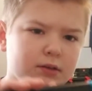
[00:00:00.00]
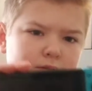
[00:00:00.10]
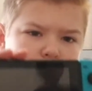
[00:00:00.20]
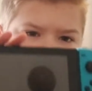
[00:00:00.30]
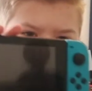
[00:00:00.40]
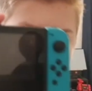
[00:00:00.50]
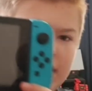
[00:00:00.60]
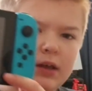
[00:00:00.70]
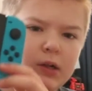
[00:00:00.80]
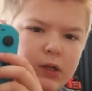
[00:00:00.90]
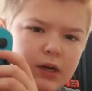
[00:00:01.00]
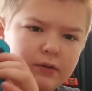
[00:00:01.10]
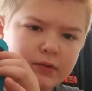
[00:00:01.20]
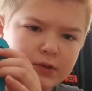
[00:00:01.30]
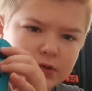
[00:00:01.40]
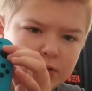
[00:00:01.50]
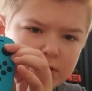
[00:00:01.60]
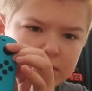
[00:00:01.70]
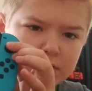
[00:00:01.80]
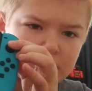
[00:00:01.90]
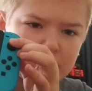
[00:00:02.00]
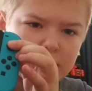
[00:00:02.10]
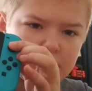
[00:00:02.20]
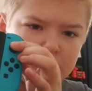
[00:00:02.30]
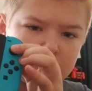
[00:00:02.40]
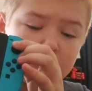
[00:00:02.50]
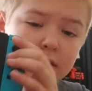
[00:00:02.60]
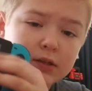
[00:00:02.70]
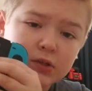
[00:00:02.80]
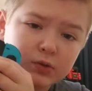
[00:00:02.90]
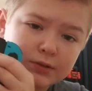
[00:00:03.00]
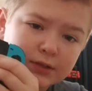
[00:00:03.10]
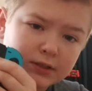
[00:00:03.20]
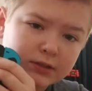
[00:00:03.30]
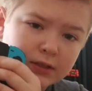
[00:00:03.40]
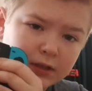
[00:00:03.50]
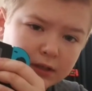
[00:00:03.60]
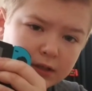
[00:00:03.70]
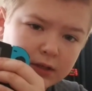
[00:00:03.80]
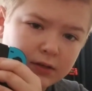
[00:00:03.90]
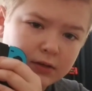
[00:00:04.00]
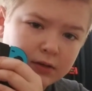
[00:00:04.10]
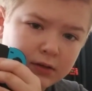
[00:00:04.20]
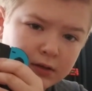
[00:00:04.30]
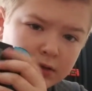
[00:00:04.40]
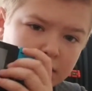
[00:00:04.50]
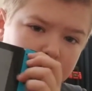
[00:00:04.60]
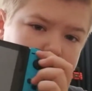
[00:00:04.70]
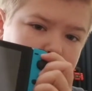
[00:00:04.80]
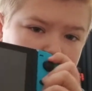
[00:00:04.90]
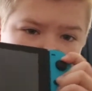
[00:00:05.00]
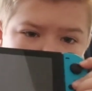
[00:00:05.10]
Just like a lot of controllers, joysticks click in, everything